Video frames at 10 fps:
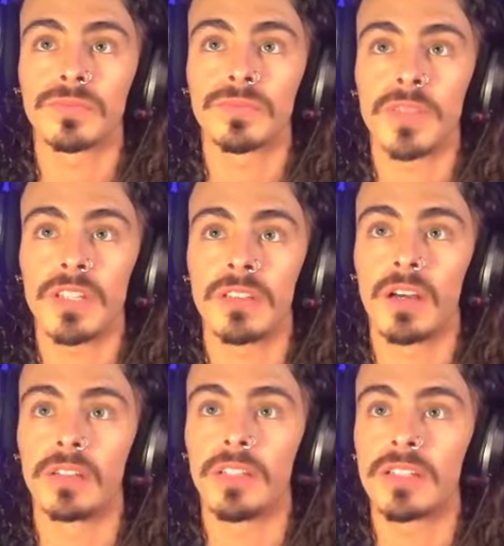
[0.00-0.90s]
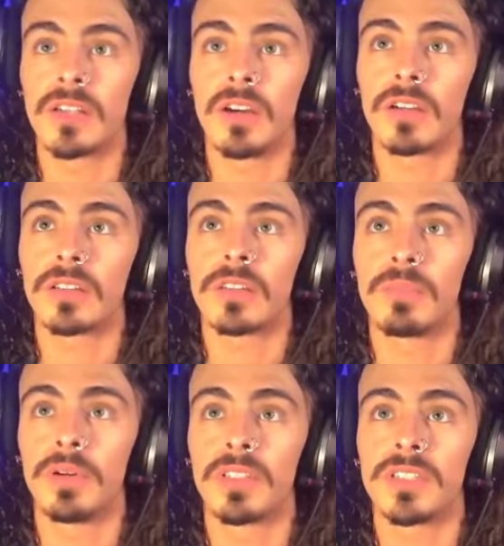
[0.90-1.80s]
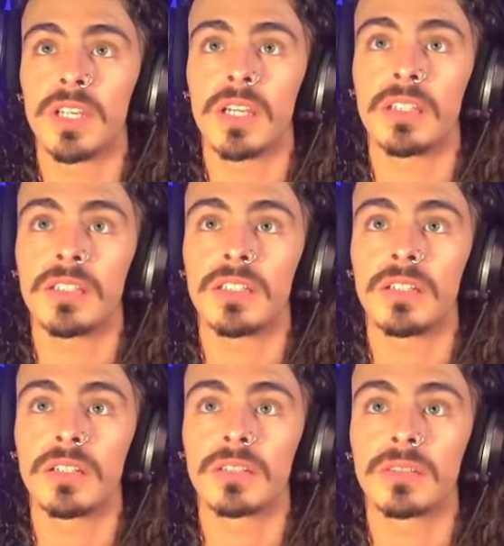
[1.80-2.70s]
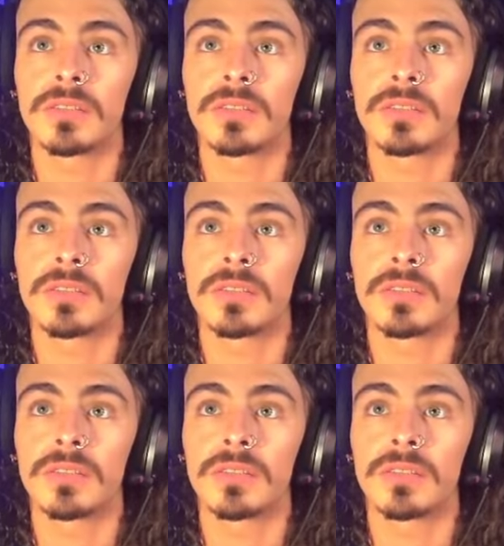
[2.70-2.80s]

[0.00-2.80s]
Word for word: He done. He's cooked. Pussy ass. He cooked.